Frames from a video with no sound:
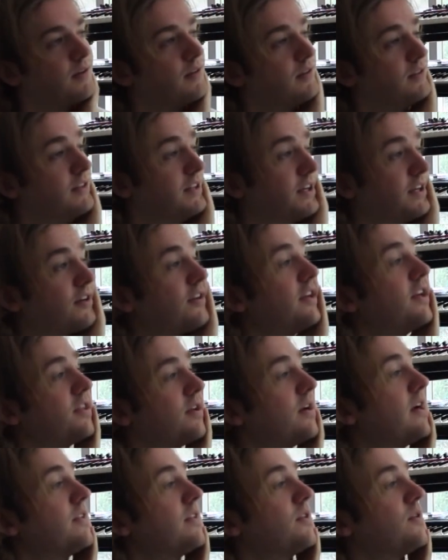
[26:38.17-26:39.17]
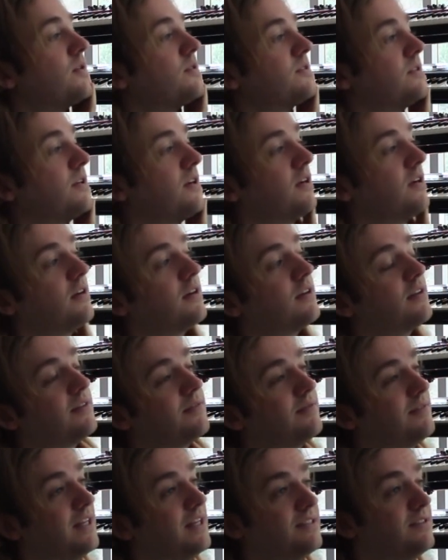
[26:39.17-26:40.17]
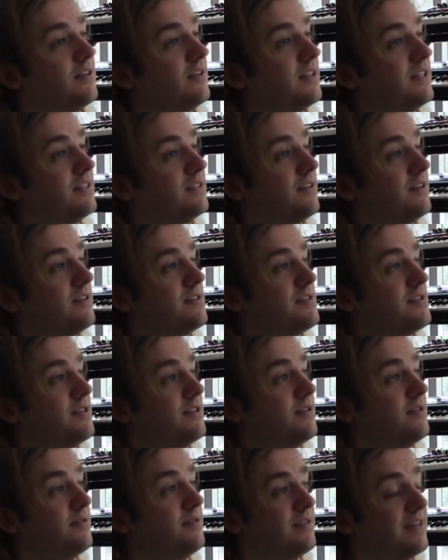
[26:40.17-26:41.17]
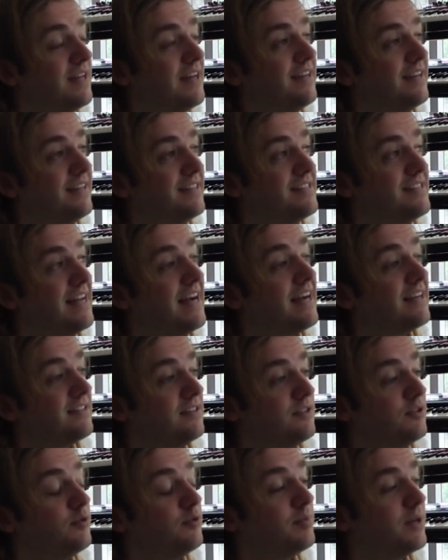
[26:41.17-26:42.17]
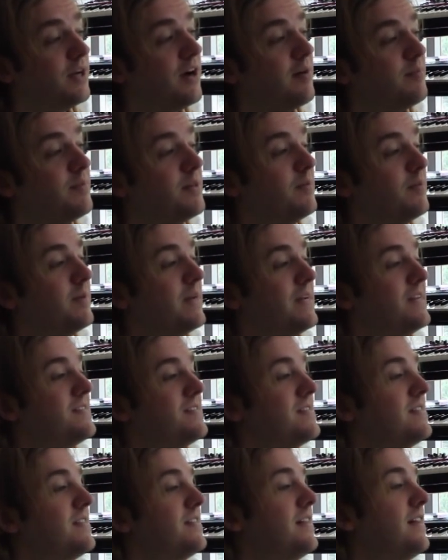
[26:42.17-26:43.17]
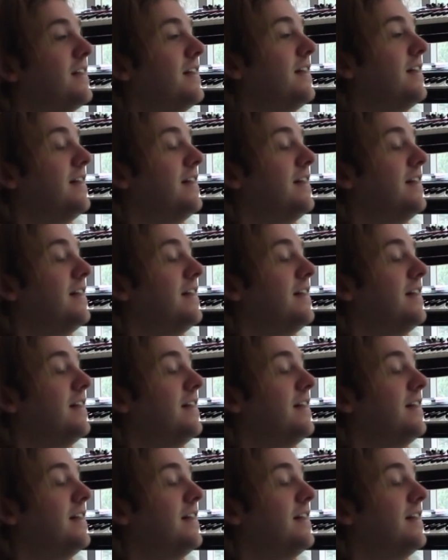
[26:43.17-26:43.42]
Literally throughout the whole song, that's all the guitars do. That exact loop, copy and pasted.